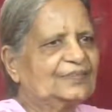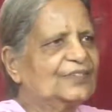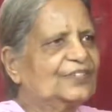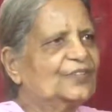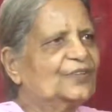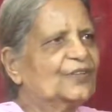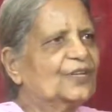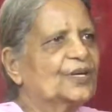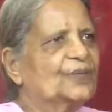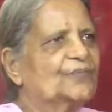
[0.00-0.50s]

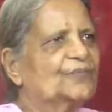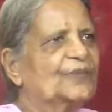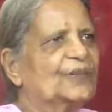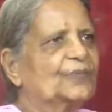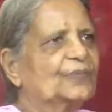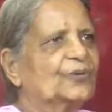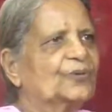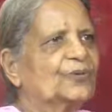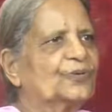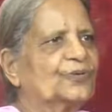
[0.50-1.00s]
You keep
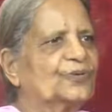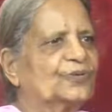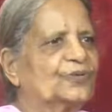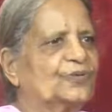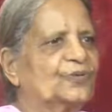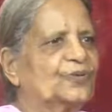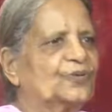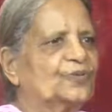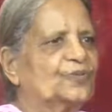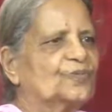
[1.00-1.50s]
one more
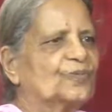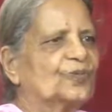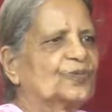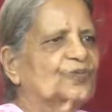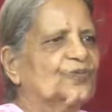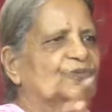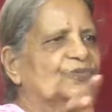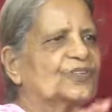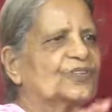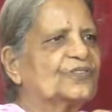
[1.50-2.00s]
two more
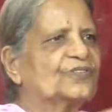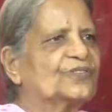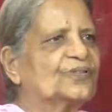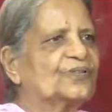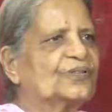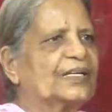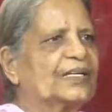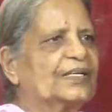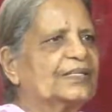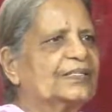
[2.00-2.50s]
cushions
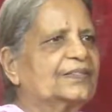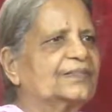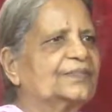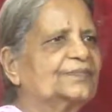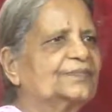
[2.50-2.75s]
on that.